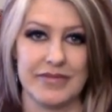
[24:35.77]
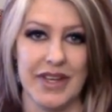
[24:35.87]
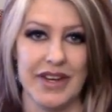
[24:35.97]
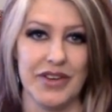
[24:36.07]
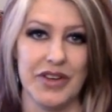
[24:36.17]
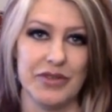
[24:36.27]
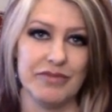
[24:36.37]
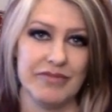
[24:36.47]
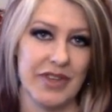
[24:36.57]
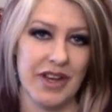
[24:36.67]
I don't know,
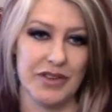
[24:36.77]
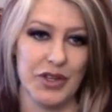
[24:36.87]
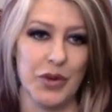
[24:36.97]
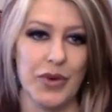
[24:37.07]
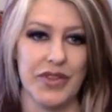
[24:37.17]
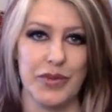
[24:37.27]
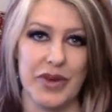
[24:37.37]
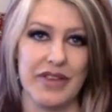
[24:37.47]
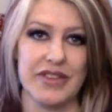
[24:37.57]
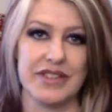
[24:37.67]
y'all know what the
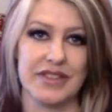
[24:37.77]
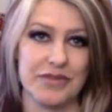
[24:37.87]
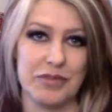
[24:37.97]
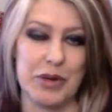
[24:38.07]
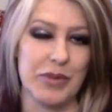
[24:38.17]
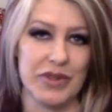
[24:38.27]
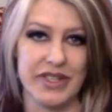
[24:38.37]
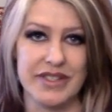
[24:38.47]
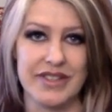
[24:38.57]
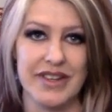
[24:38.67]
Ravens purple
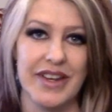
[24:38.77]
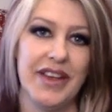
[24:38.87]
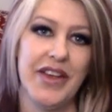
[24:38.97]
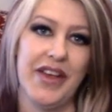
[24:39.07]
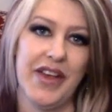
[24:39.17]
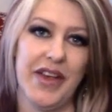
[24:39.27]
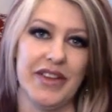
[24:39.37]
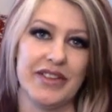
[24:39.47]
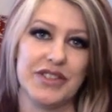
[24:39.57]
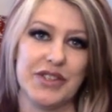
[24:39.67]
is.
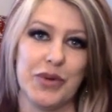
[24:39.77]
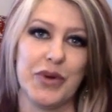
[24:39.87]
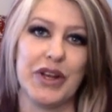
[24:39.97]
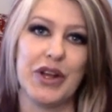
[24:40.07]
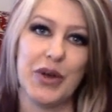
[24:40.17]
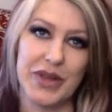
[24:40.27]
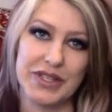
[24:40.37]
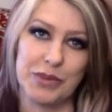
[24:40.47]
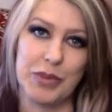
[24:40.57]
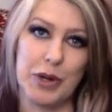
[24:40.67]
And so we're gonna go
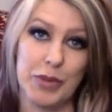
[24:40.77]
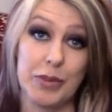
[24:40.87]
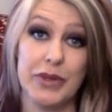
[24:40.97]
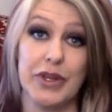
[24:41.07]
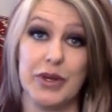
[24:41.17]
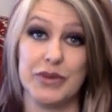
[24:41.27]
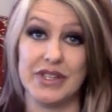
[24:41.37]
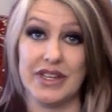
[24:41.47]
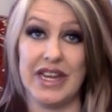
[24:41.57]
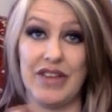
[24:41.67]
get some purple balloons,
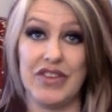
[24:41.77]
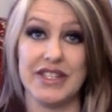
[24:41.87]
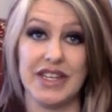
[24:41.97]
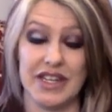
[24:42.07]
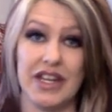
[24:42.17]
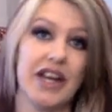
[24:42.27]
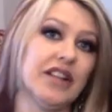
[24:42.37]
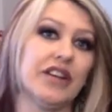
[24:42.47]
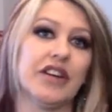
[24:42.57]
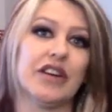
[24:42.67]
and Navy's gonna
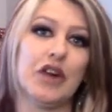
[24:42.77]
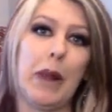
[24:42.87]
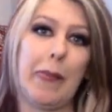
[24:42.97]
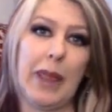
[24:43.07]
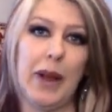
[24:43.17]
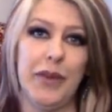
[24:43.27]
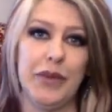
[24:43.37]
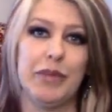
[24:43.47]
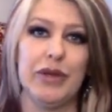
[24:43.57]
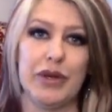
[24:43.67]
color on
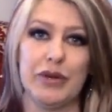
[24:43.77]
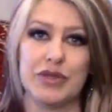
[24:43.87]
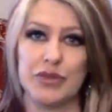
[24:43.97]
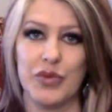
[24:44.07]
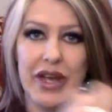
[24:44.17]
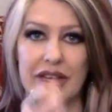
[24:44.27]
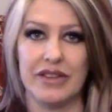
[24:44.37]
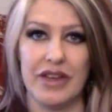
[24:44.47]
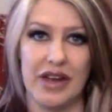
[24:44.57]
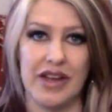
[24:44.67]
the balloons and
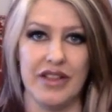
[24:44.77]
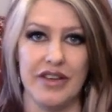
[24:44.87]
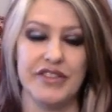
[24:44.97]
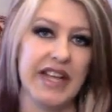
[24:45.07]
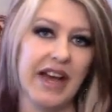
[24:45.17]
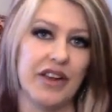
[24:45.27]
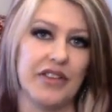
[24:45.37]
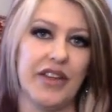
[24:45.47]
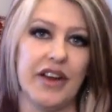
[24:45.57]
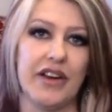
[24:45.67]
write "I love Dad"
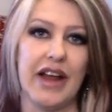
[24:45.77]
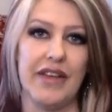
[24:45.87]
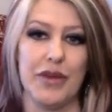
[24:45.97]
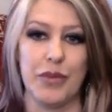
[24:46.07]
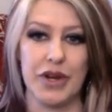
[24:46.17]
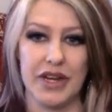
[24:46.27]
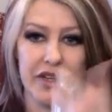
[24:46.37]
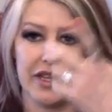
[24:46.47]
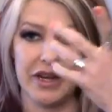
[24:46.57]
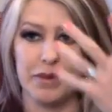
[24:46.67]
on there, and then we're
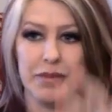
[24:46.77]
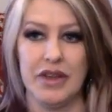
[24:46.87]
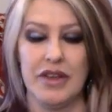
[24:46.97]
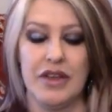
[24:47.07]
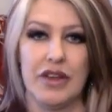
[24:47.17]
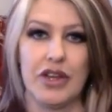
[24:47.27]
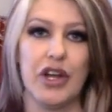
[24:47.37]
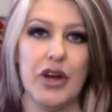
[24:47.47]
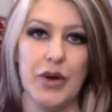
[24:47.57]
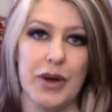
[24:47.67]
gonna let him
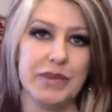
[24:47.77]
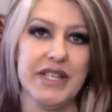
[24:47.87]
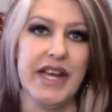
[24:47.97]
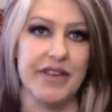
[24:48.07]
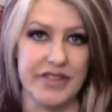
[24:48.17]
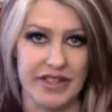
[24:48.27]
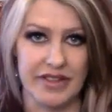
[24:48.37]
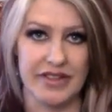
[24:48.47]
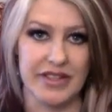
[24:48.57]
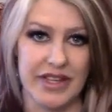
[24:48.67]
go up to
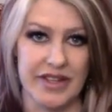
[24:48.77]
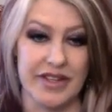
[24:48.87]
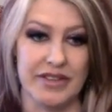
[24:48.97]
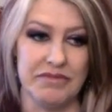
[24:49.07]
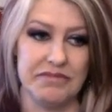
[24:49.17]
heaven, and